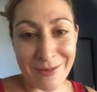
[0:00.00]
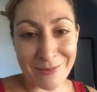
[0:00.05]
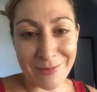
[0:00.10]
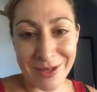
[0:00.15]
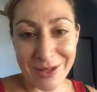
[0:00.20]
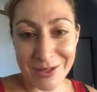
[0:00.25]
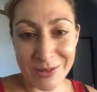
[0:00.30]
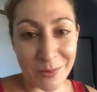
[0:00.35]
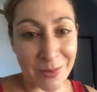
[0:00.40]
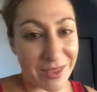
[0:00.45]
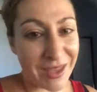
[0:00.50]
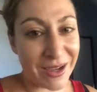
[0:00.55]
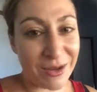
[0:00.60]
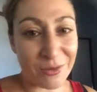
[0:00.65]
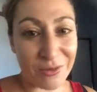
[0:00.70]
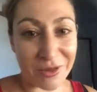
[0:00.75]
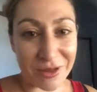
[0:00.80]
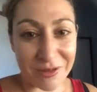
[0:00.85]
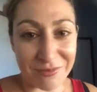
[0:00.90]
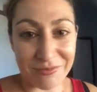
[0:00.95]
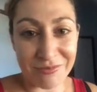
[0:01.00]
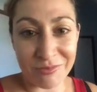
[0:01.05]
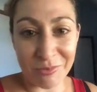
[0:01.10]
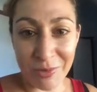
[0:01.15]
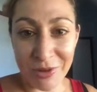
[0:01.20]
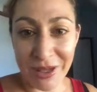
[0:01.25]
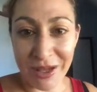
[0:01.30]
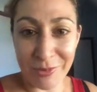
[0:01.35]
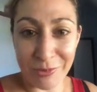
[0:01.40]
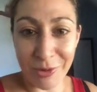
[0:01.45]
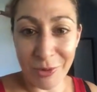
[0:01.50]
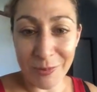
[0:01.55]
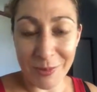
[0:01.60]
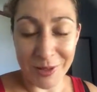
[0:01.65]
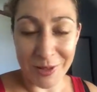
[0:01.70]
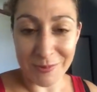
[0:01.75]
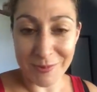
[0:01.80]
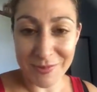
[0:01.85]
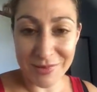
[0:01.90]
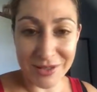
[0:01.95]
Because without
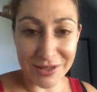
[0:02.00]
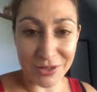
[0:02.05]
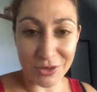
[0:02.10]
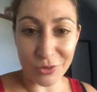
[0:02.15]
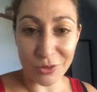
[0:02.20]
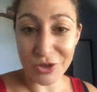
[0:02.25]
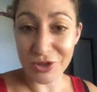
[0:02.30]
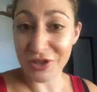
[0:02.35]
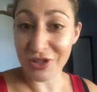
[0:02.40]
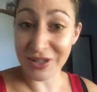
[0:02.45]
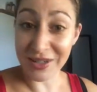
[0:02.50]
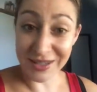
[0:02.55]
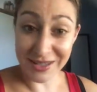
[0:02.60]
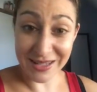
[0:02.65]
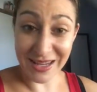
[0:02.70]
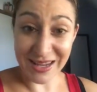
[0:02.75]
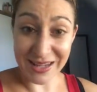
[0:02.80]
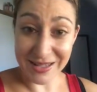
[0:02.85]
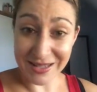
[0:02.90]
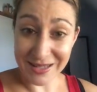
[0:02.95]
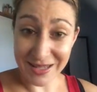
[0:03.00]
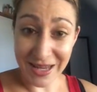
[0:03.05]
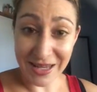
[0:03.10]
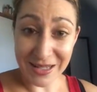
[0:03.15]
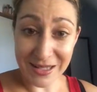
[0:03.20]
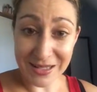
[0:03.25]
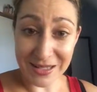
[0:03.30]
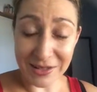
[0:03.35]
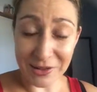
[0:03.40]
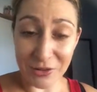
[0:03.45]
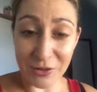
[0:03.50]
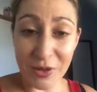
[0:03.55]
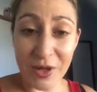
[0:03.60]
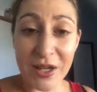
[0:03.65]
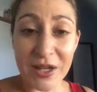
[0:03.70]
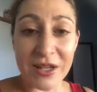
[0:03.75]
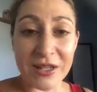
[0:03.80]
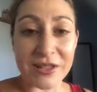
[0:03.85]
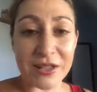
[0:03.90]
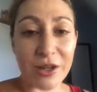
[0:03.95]
problems, you're just going to stay at a standstill.
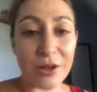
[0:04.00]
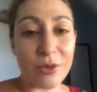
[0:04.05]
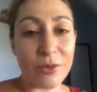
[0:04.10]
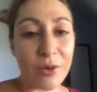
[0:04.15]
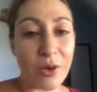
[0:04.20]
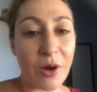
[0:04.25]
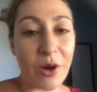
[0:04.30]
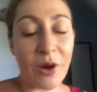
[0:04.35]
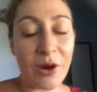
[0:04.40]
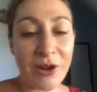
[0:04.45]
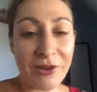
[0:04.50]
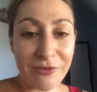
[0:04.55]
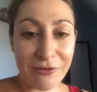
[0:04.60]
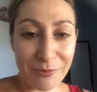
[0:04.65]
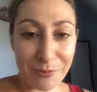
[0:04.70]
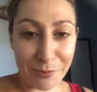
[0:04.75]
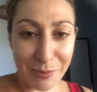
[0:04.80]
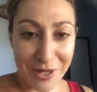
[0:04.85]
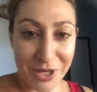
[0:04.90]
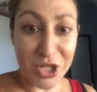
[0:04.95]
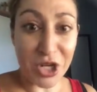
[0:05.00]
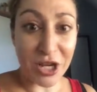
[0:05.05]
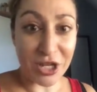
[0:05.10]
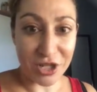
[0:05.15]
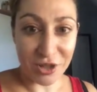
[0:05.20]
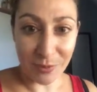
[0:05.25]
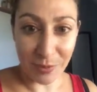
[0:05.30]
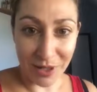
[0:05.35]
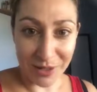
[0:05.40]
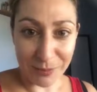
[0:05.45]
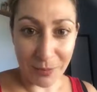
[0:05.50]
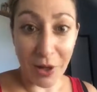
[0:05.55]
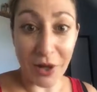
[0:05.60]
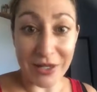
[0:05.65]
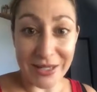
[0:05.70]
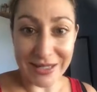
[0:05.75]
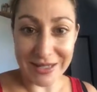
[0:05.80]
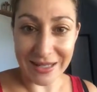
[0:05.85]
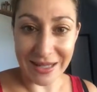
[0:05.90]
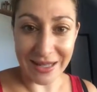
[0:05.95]
So I've been changing my
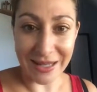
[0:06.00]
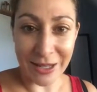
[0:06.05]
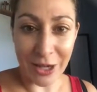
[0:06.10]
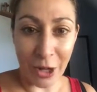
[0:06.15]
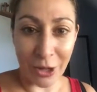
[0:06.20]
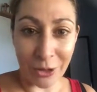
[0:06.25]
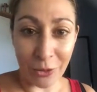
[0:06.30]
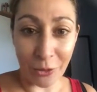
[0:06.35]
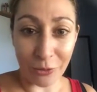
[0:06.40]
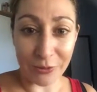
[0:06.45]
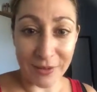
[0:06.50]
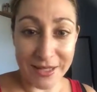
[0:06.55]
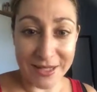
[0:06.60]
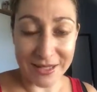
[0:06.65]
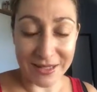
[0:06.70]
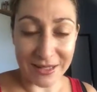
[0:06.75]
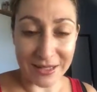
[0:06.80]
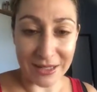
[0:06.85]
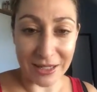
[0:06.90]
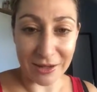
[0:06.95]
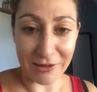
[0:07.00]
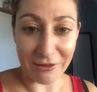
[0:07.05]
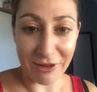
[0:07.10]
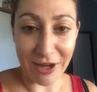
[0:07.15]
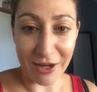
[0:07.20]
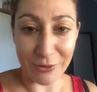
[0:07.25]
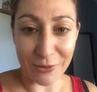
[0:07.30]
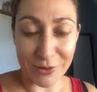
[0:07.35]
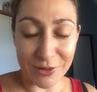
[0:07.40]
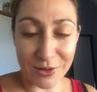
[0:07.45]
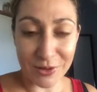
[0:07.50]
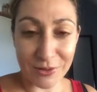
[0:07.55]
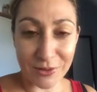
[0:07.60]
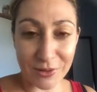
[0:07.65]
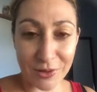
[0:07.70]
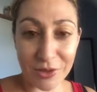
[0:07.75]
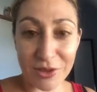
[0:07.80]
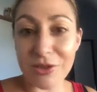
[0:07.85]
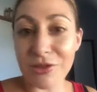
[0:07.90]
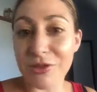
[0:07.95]
mindset a lot recently around
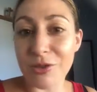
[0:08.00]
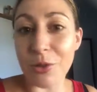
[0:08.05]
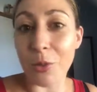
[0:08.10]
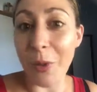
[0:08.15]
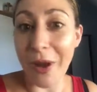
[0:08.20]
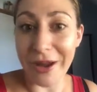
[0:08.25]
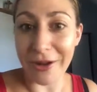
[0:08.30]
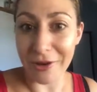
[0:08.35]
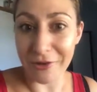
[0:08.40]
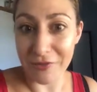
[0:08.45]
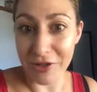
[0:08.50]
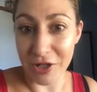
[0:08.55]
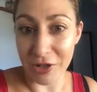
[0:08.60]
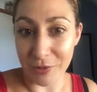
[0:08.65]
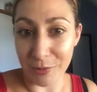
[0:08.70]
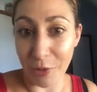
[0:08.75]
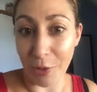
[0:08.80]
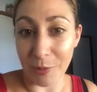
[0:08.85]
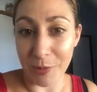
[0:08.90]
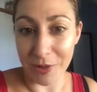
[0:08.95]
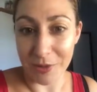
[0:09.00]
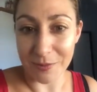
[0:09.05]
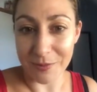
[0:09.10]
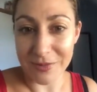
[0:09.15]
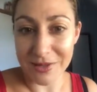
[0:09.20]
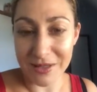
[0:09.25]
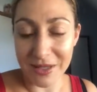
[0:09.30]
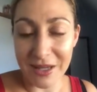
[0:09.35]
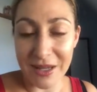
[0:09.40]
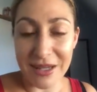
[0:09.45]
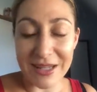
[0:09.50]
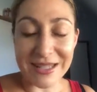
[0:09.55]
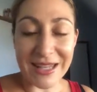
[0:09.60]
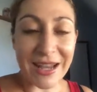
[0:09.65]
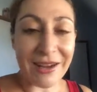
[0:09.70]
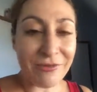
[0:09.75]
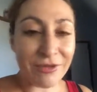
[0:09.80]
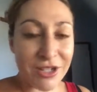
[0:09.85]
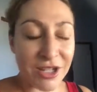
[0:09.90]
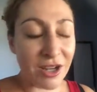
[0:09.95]
the way I view problems. So
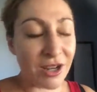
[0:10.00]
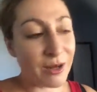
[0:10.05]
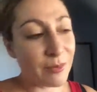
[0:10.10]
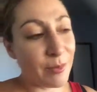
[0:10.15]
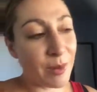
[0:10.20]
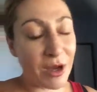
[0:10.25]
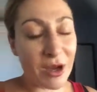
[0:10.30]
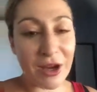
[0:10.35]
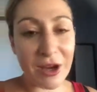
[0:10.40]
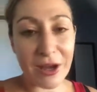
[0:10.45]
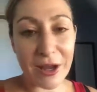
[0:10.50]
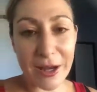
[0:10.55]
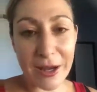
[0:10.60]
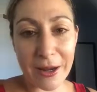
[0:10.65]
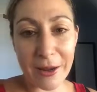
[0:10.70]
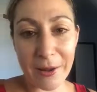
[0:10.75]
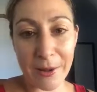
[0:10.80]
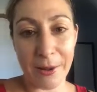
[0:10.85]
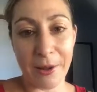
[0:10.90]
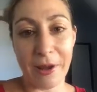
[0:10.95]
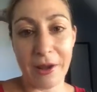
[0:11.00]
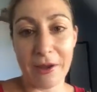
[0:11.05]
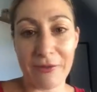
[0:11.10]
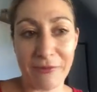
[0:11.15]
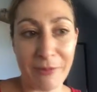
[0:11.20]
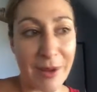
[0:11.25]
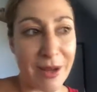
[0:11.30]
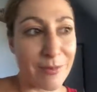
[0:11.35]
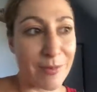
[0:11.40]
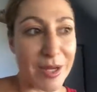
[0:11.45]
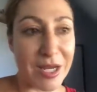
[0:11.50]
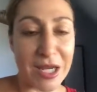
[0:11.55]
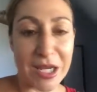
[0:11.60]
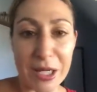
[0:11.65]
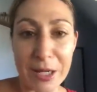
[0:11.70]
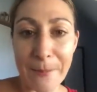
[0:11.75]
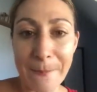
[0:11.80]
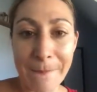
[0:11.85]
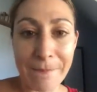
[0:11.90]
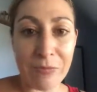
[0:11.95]
every time I have
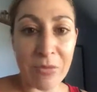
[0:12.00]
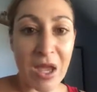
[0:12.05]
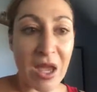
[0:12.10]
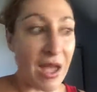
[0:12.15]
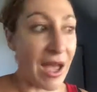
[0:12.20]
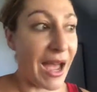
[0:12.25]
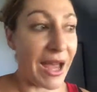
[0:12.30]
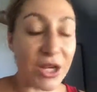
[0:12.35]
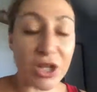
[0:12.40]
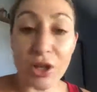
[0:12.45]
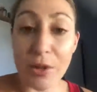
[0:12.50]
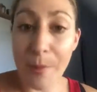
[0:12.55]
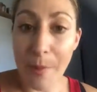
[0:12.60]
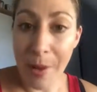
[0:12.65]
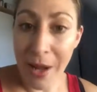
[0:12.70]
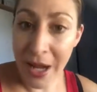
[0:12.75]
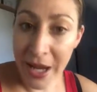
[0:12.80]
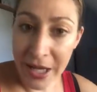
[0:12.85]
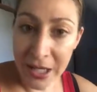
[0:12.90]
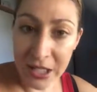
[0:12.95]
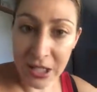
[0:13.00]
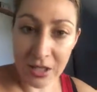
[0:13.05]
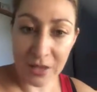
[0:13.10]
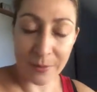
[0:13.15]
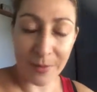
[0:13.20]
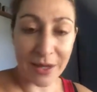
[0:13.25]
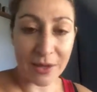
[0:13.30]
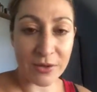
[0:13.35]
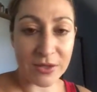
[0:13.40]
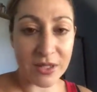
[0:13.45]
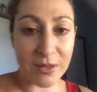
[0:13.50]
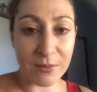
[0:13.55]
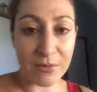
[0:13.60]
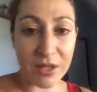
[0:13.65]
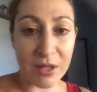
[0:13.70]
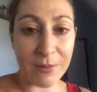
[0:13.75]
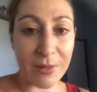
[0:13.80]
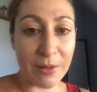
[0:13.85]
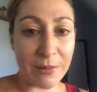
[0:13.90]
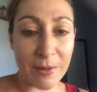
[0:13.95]
maybe had a complaint about
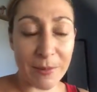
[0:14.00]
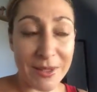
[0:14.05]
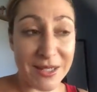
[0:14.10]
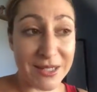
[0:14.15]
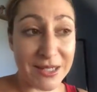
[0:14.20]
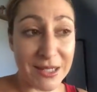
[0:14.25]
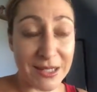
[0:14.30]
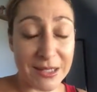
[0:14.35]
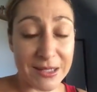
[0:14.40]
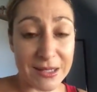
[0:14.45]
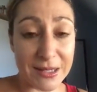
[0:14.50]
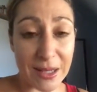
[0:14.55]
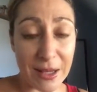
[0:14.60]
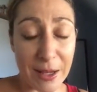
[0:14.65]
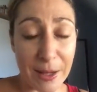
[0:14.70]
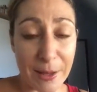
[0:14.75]
something about my business,